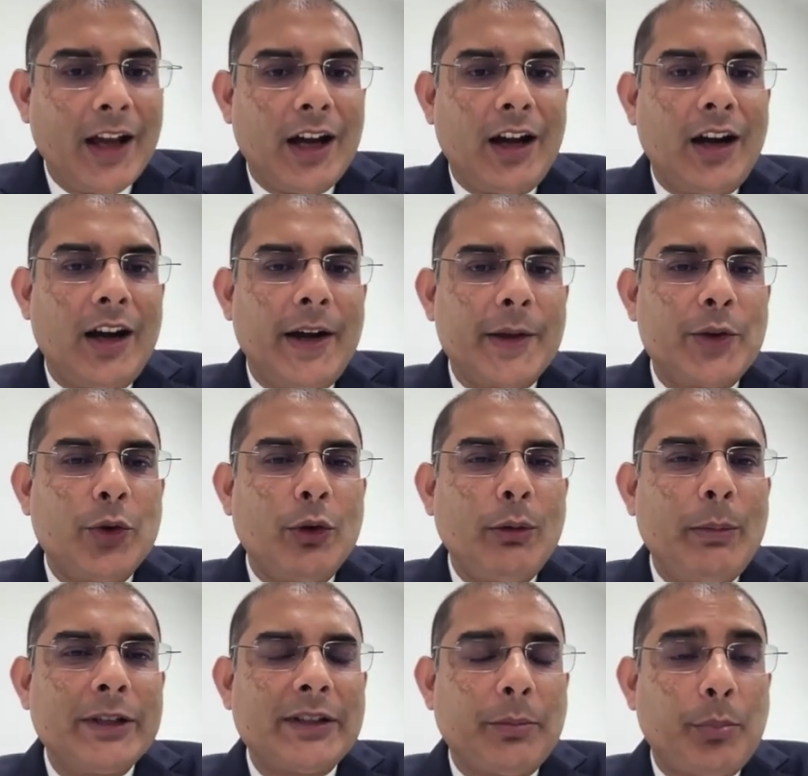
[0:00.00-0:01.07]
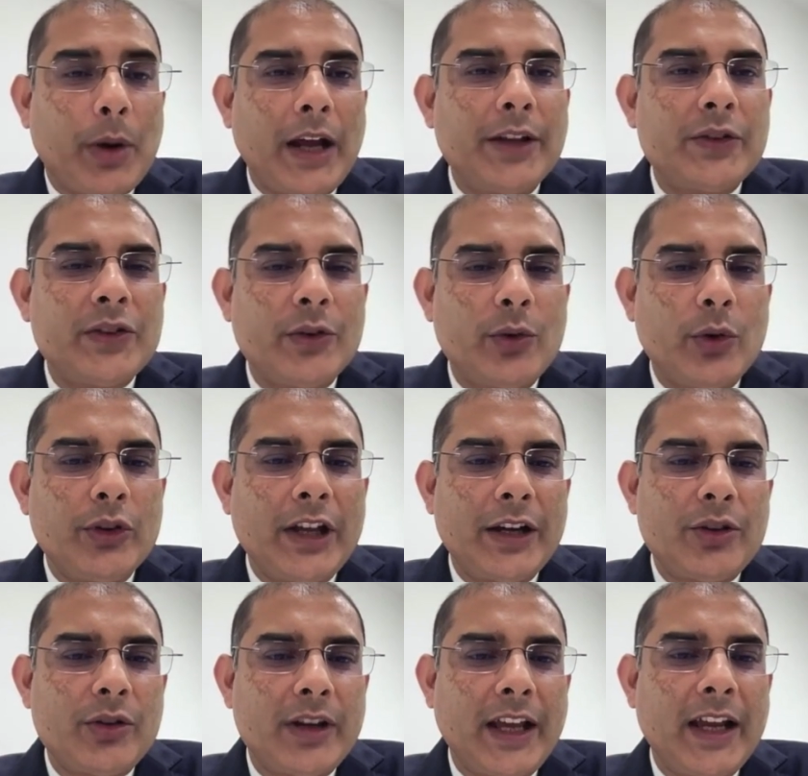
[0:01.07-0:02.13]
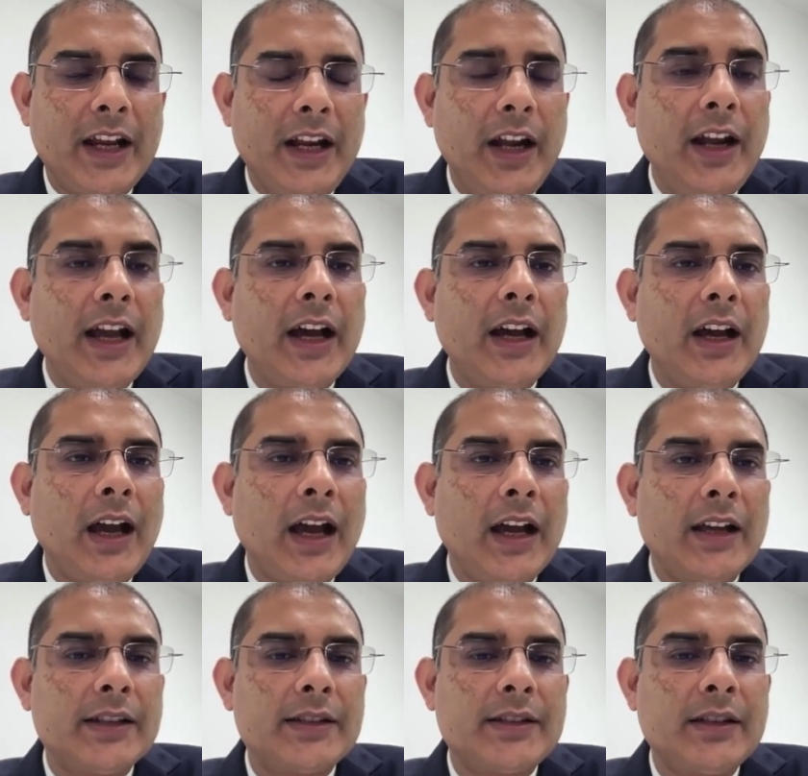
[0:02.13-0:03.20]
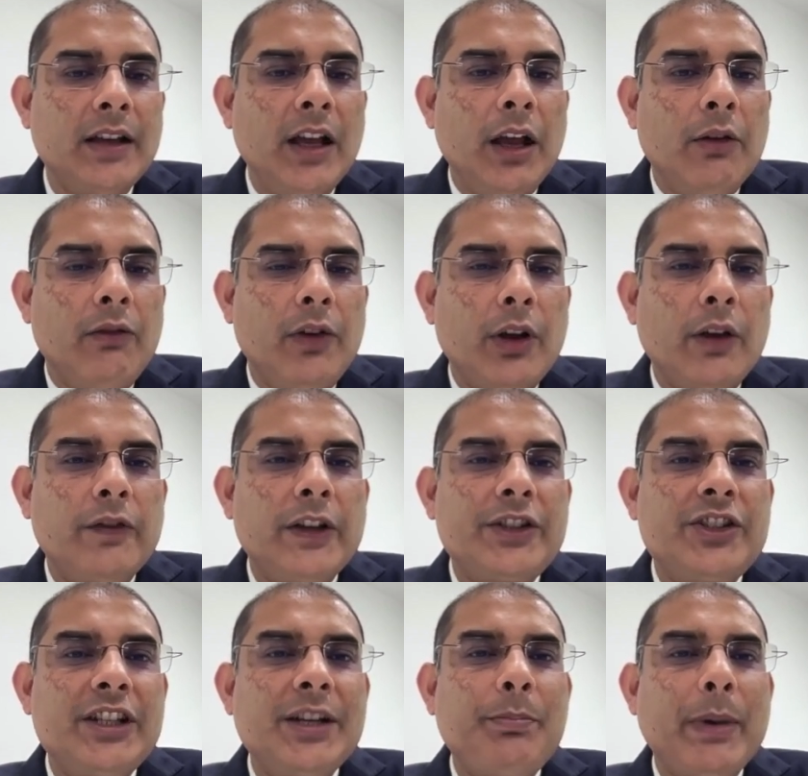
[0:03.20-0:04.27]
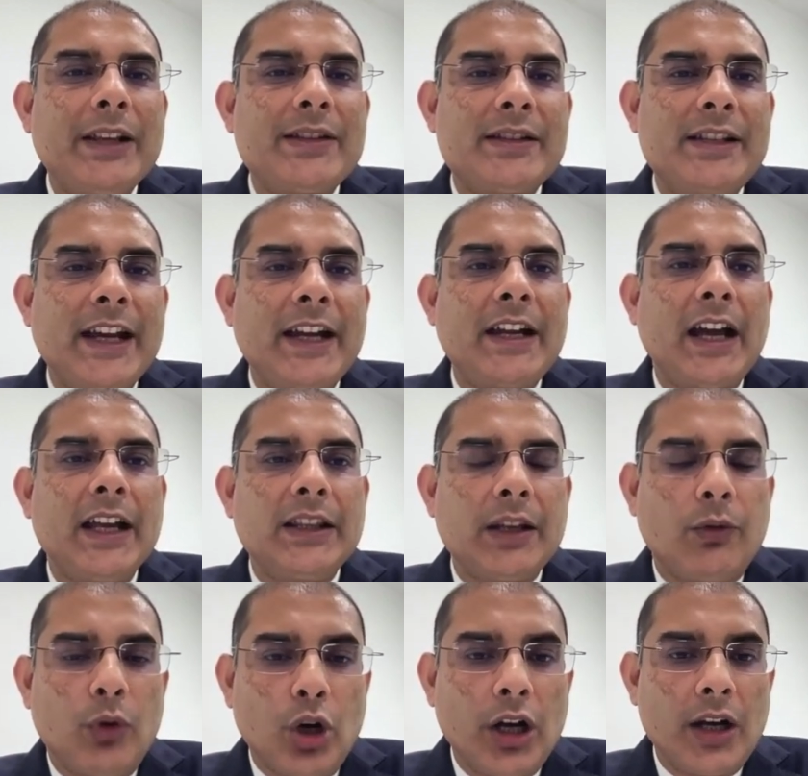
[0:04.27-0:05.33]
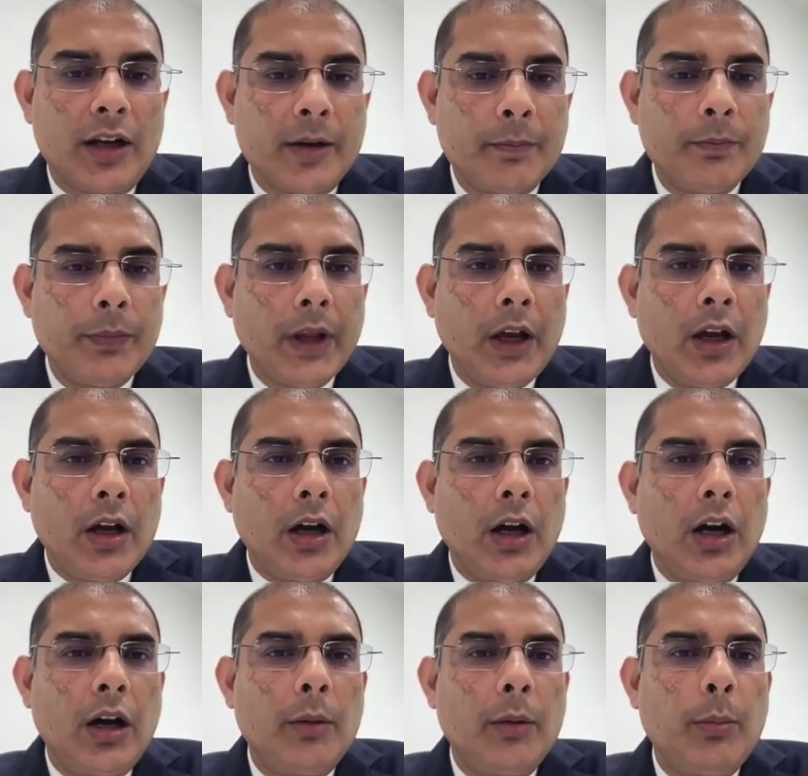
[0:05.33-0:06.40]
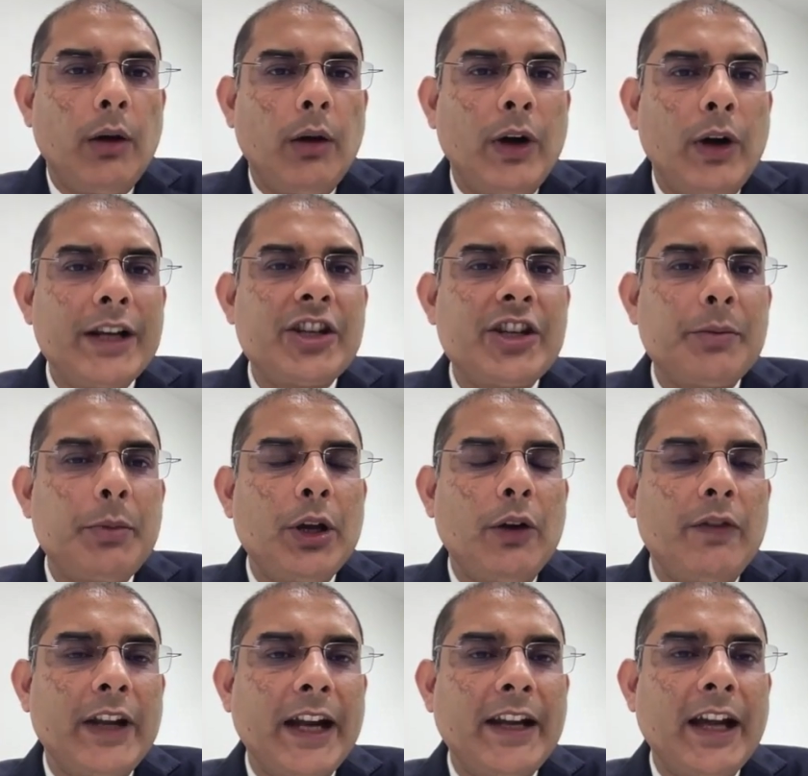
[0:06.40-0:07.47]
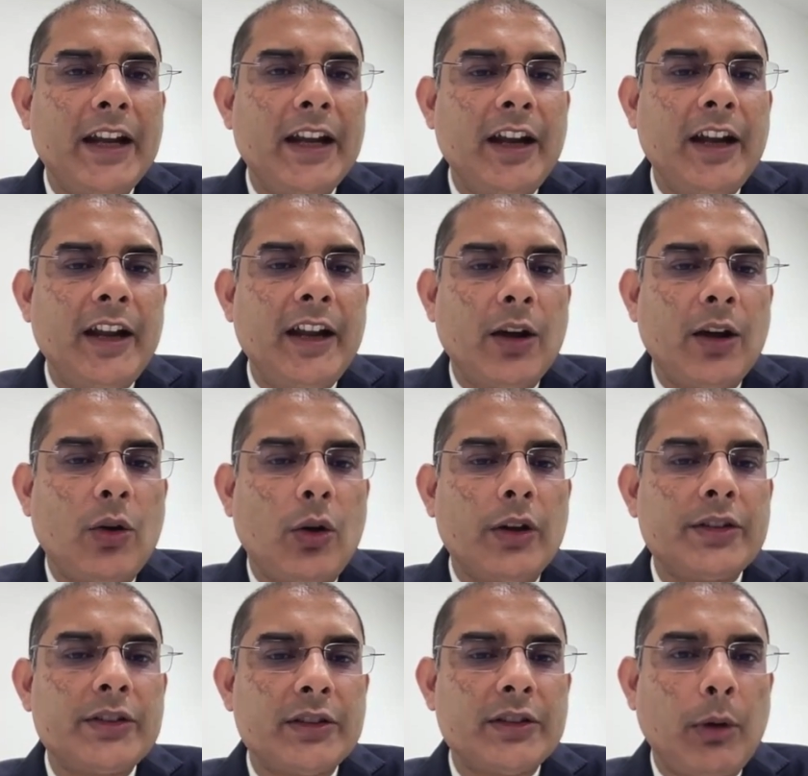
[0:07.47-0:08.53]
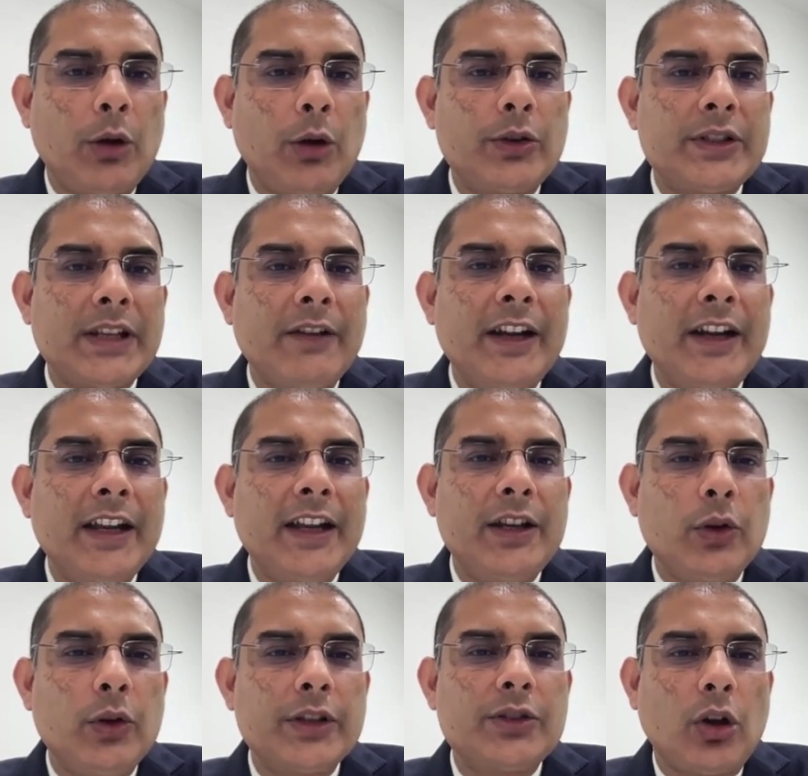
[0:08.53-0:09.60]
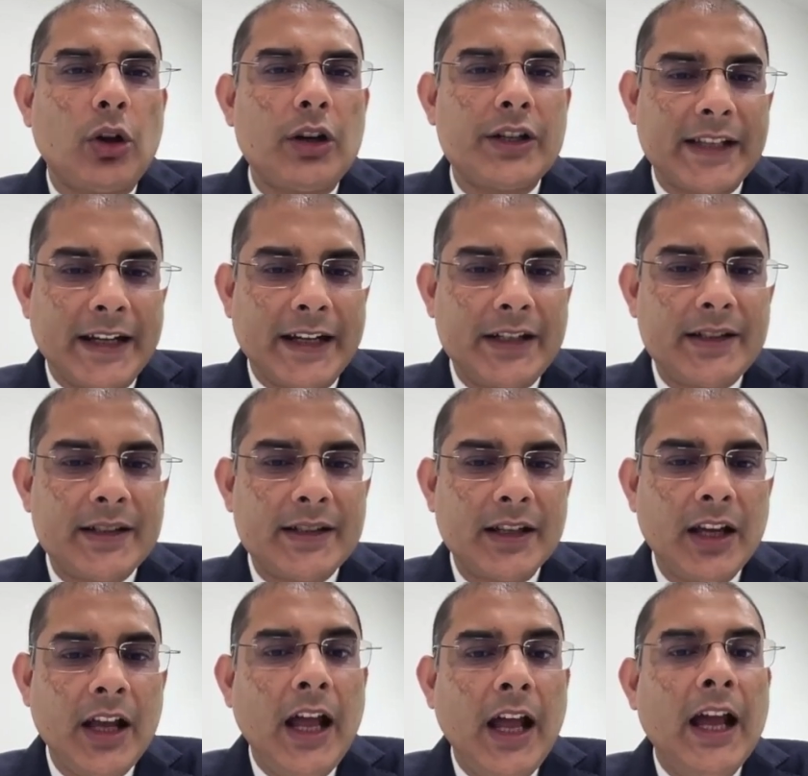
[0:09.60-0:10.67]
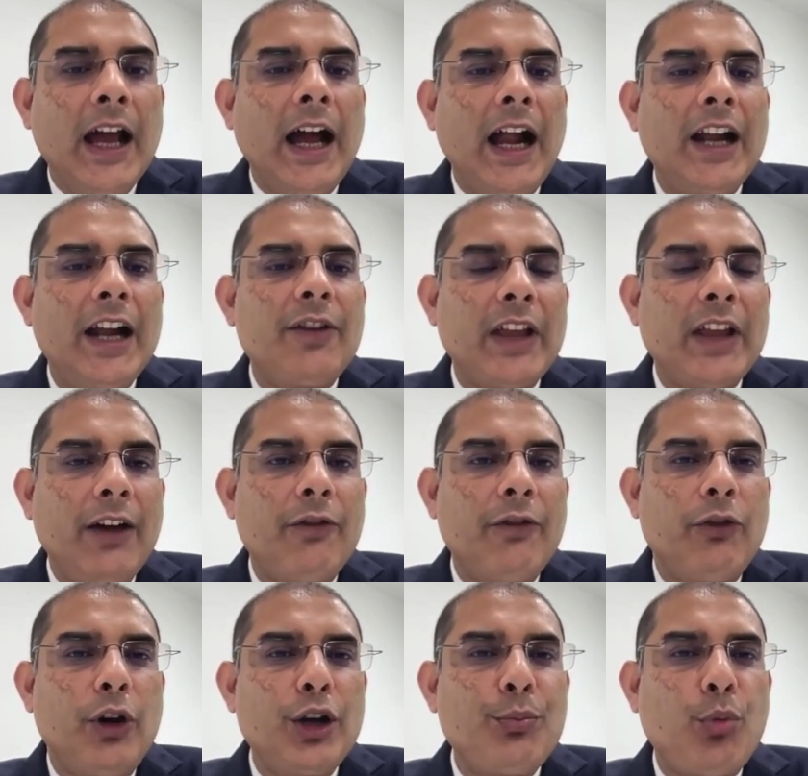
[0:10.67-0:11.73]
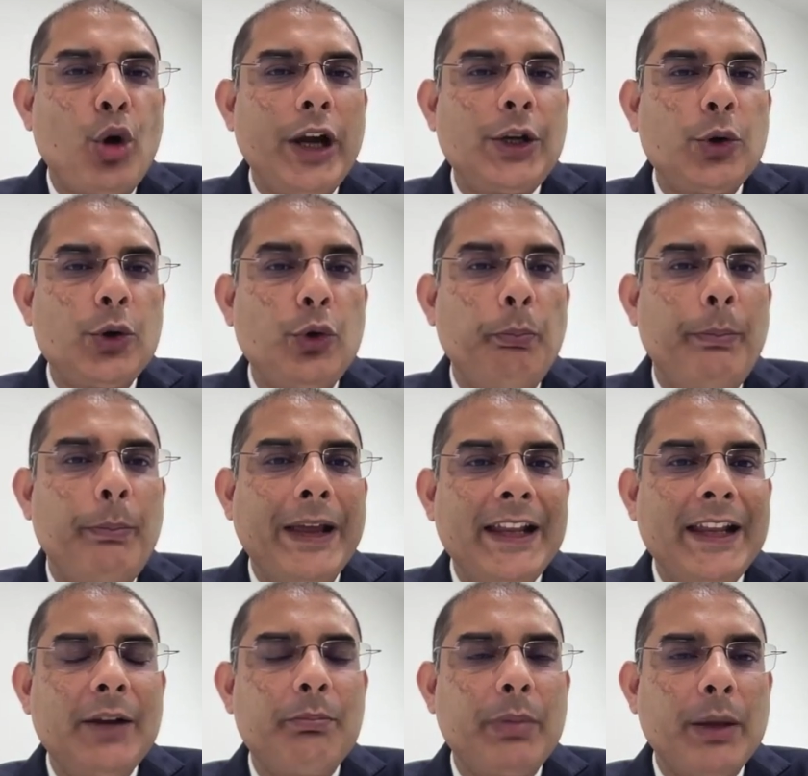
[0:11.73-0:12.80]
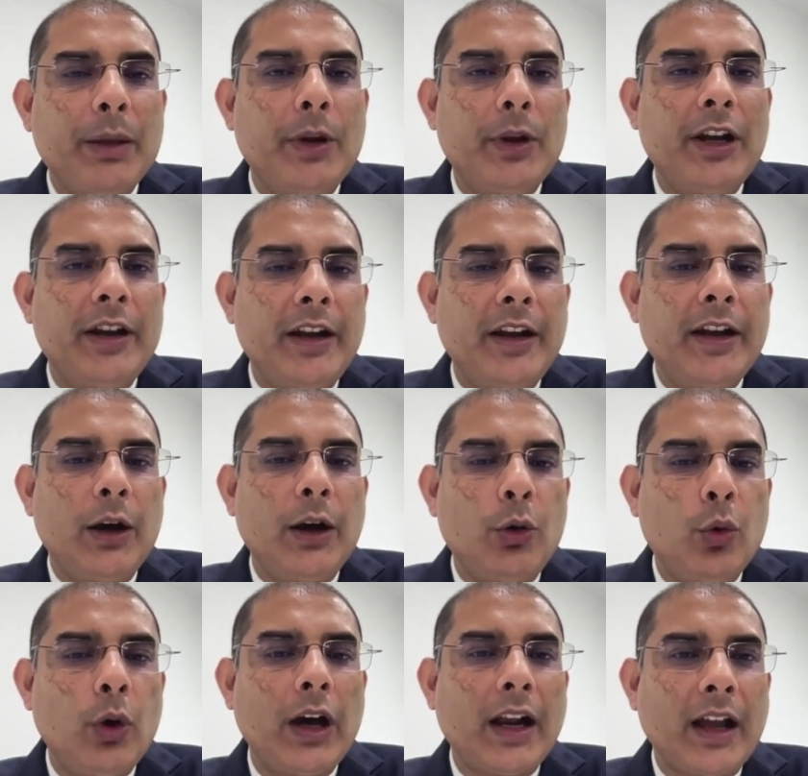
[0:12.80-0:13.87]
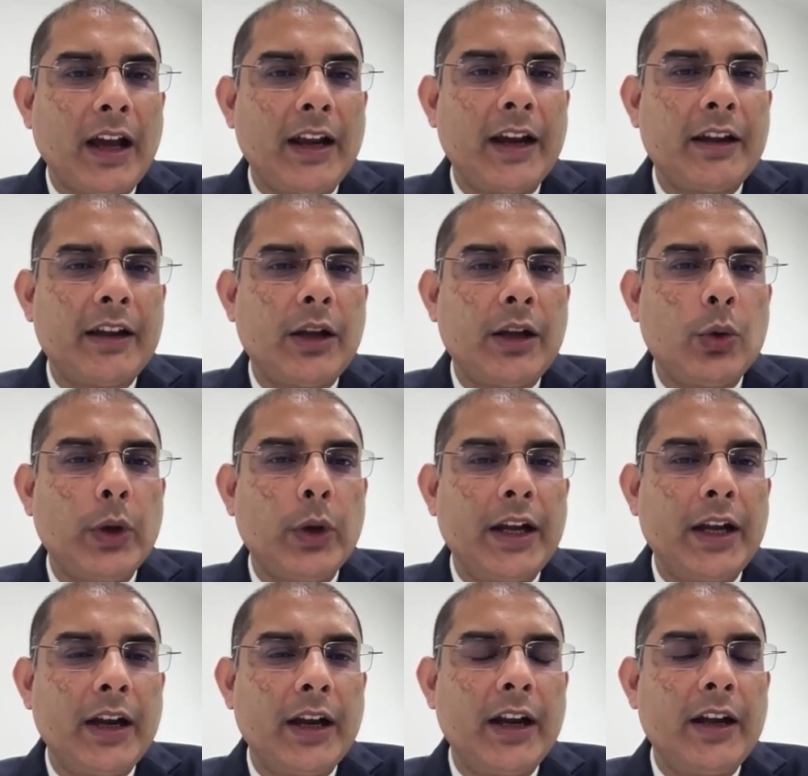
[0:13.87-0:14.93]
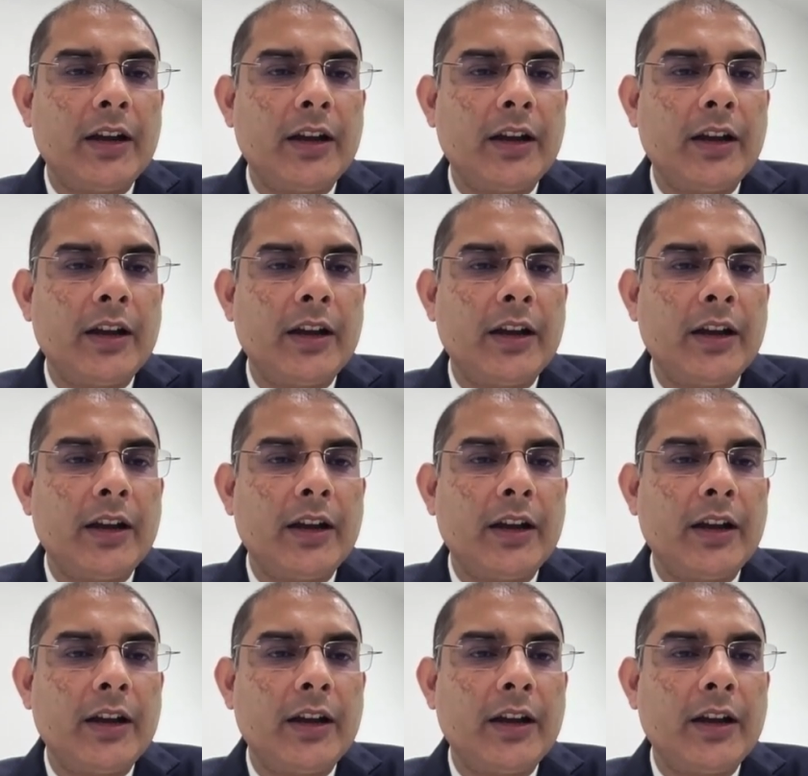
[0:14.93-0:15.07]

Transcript: You will be surprised to know that today India has one of the cheapest data in the world. A 1 GB of data in India costs about 17 US dollar cents, and we have 1.2 billion people in India who are connected to internet